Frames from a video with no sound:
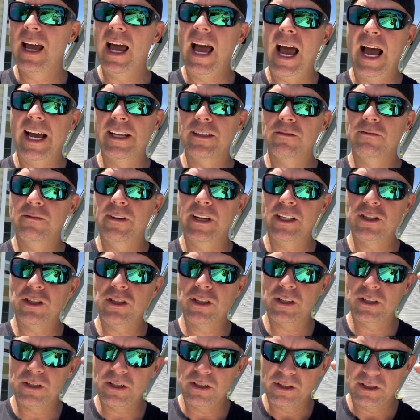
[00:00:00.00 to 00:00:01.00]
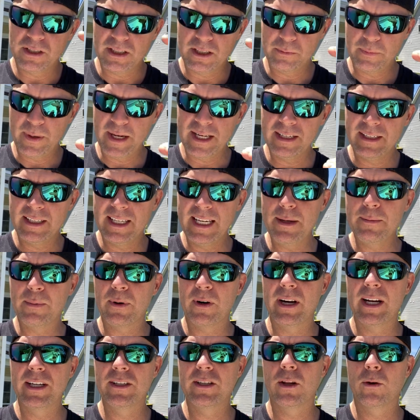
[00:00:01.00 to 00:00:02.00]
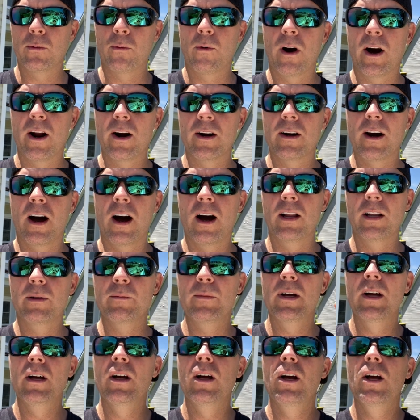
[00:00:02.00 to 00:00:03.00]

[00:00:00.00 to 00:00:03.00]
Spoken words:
As fish suspend deeper into the water column,